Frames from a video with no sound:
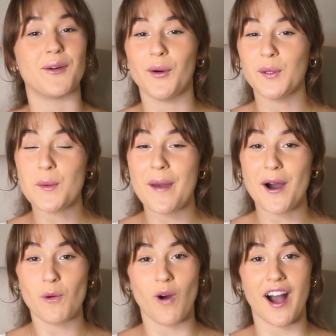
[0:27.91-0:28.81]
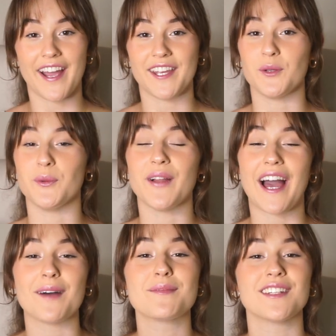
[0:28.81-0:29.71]
all about why you will
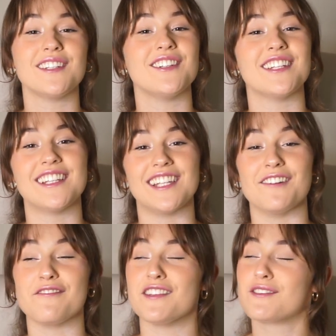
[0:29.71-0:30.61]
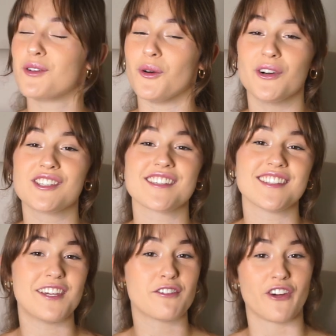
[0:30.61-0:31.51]
absolutely love this gorgeous
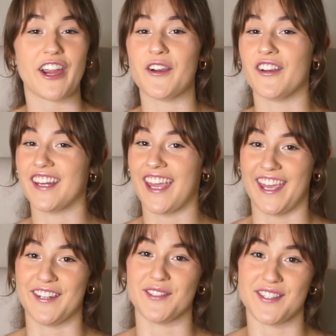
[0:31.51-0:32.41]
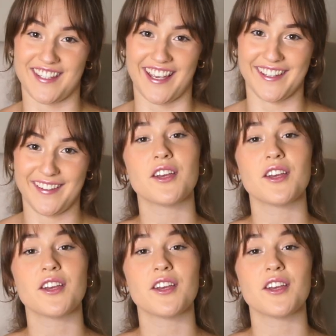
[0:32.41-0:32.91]
gorgeously fragrant candle set.